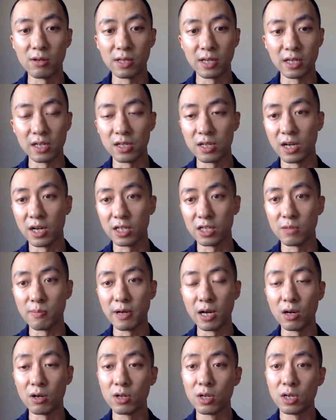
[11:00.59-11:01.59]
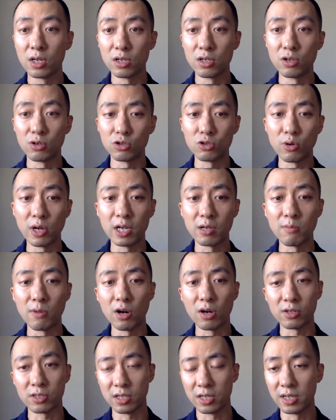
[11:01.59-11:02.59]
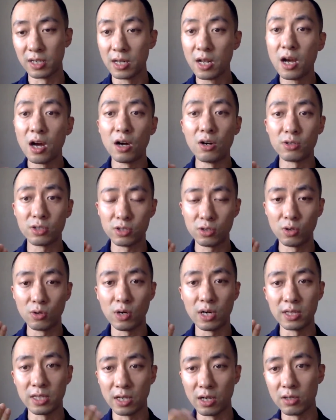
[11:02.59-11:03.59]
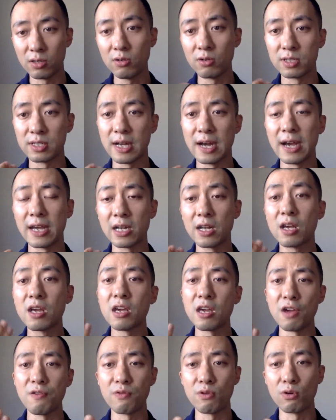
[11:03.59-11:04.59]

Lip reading: Like he talks about, trademarks, and also on the other side, if